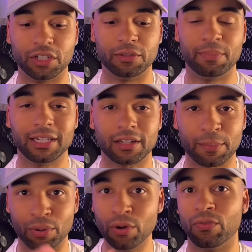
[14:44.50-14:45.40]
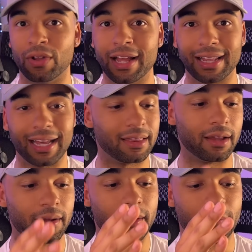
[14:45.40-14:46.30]
is basically proof that
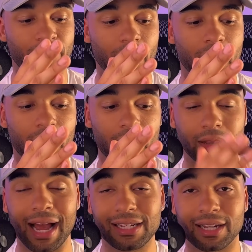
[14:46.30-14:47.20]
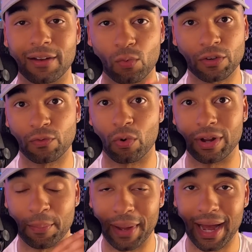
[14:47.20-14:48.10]
the clients that I've worked for
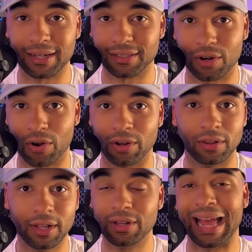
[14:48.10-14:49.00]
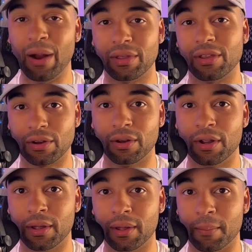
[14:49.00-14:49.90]
in the past are literally out here
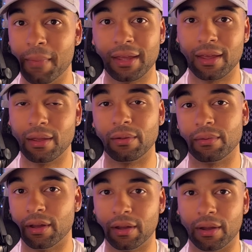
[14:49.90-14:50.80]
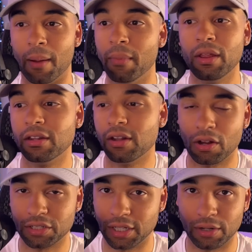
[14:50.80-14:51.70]
making $1 million
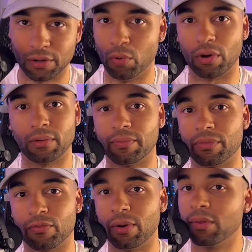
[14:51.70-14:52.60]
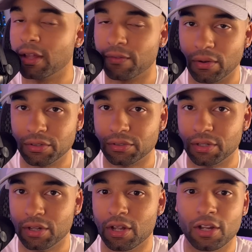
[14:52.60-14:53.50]
a year or more from ClickFunnels.
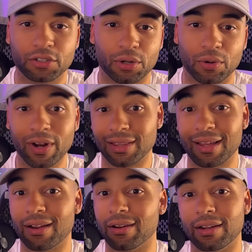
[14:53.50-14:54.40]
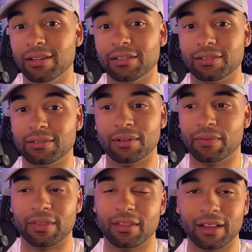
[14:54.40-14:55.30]
So right there is
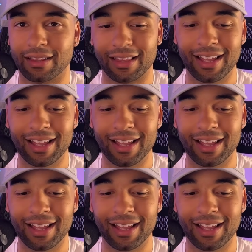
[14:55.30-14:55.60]
like,